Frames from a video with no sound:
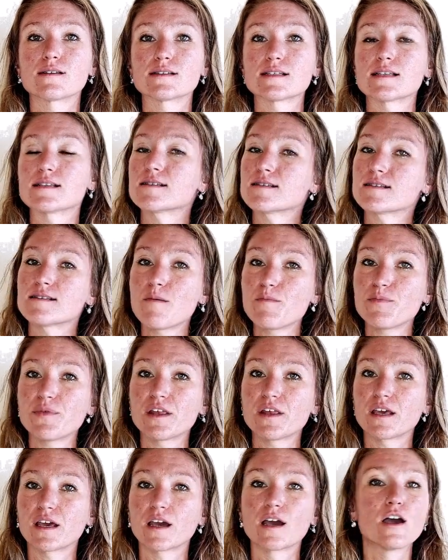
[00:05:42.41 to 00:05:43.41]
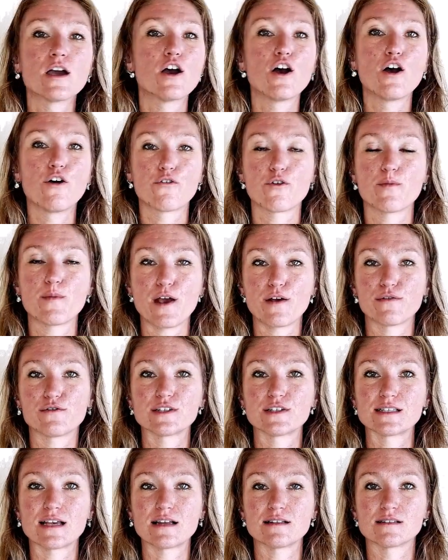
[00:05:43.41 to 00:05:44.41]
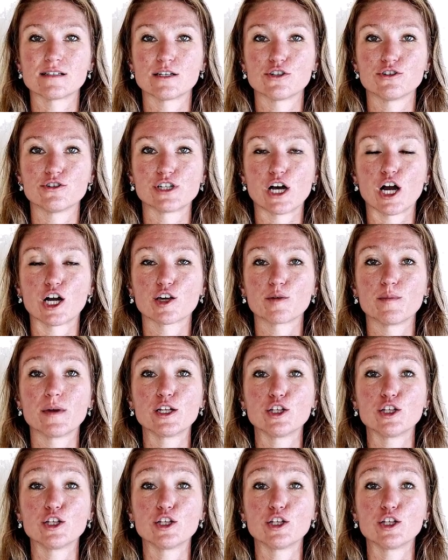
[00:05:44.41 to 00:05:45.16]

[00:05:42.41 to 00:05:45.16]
something from every sentence in your document.